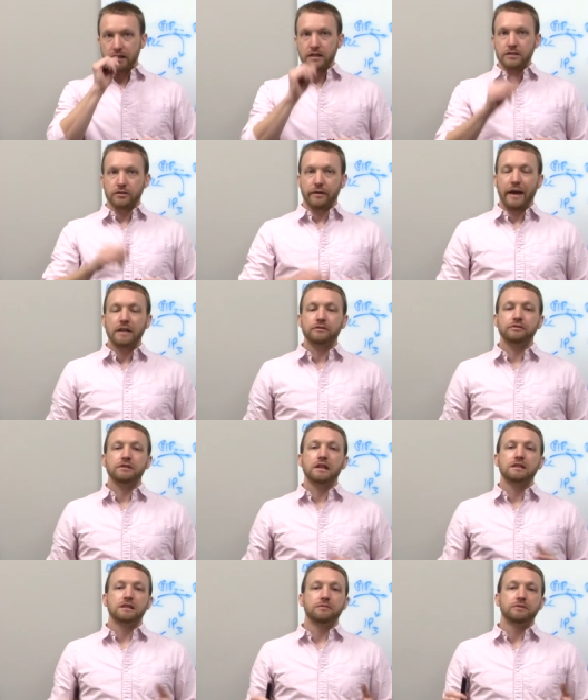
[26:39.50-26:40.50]
So
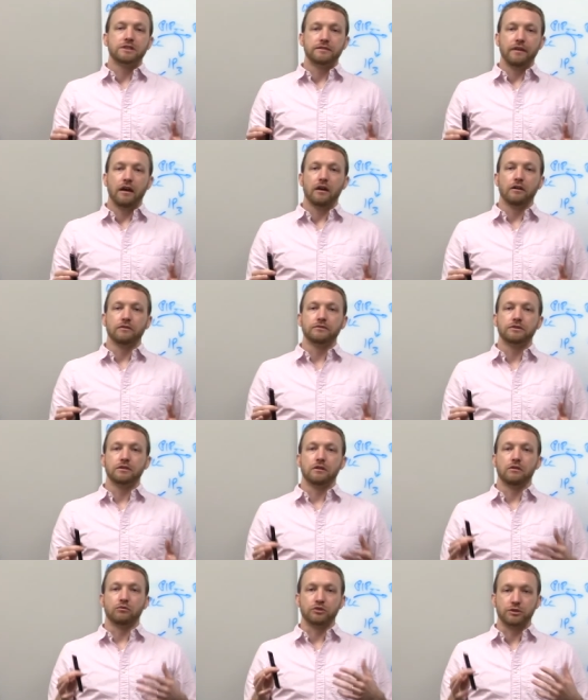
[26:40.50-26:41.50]
astrocytes themselves
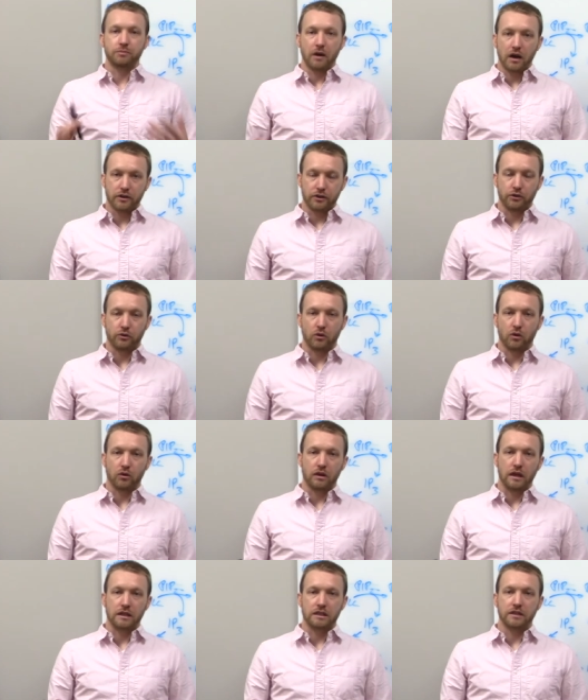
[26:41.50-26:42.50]
uh, respond to
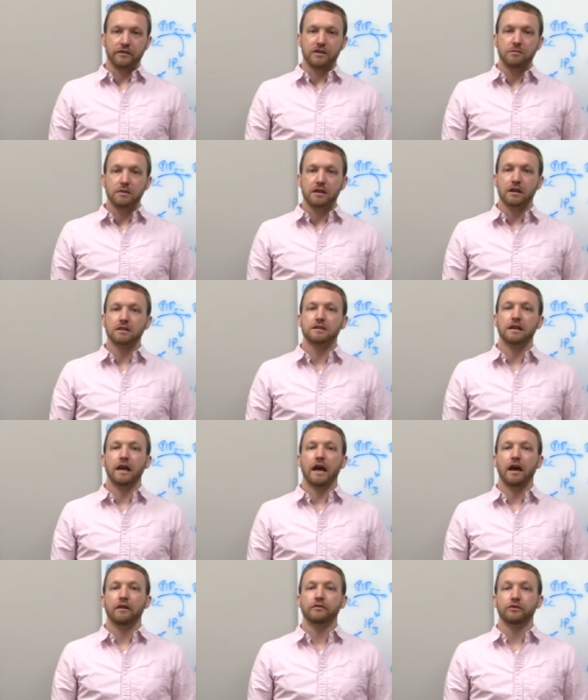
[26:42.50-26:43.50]
neuronal activity because they
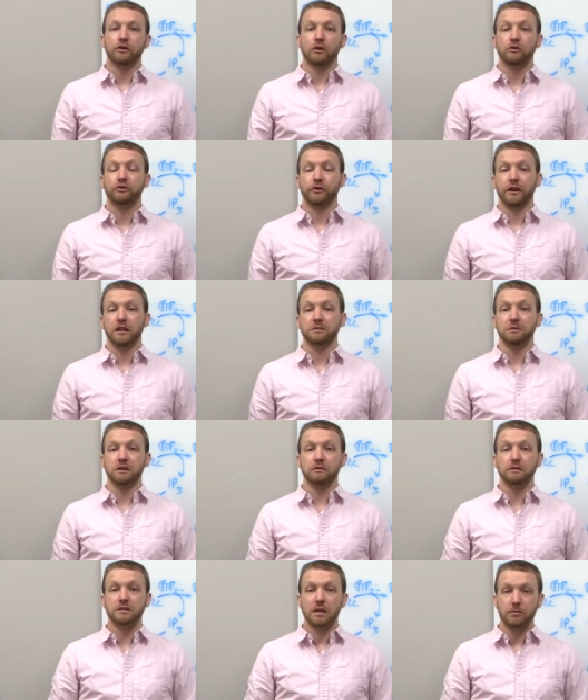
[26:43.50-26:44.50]
have neurotransmitter
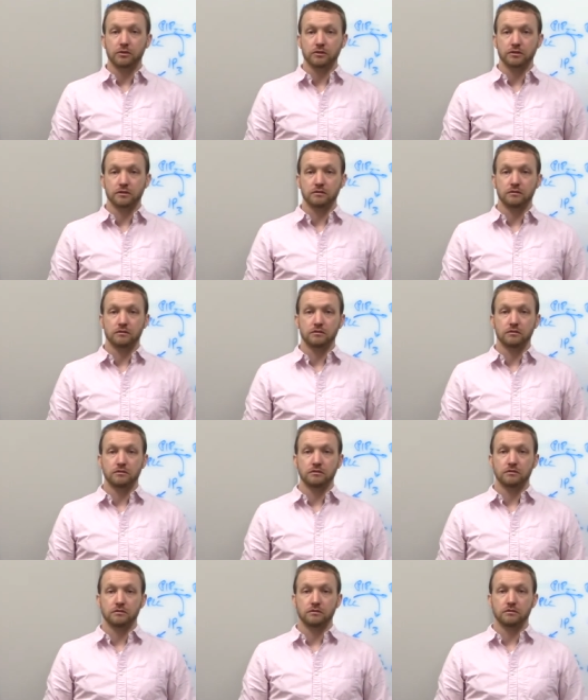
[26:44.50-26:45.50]
receptors,
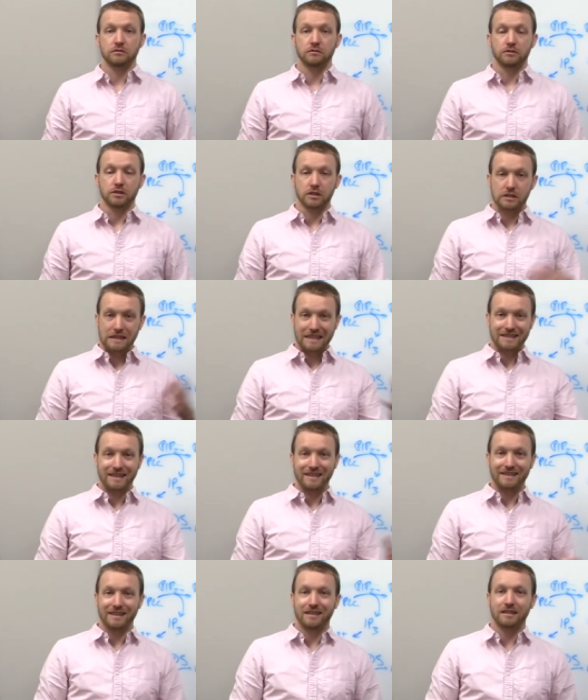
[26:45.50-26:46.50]
just like they
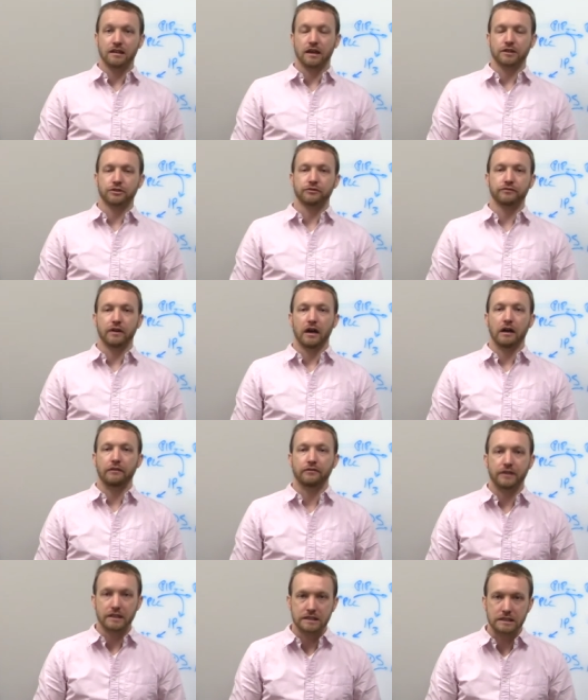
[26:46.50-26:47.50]
did in lecture 5.
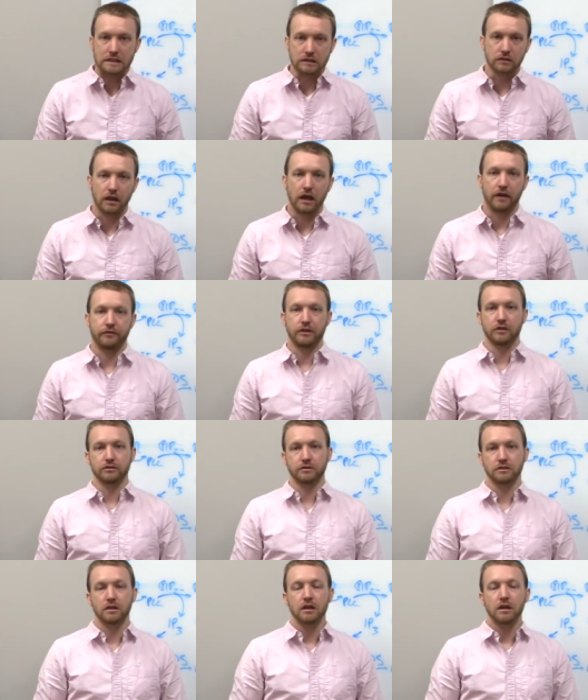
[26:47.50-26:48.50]
They still have those.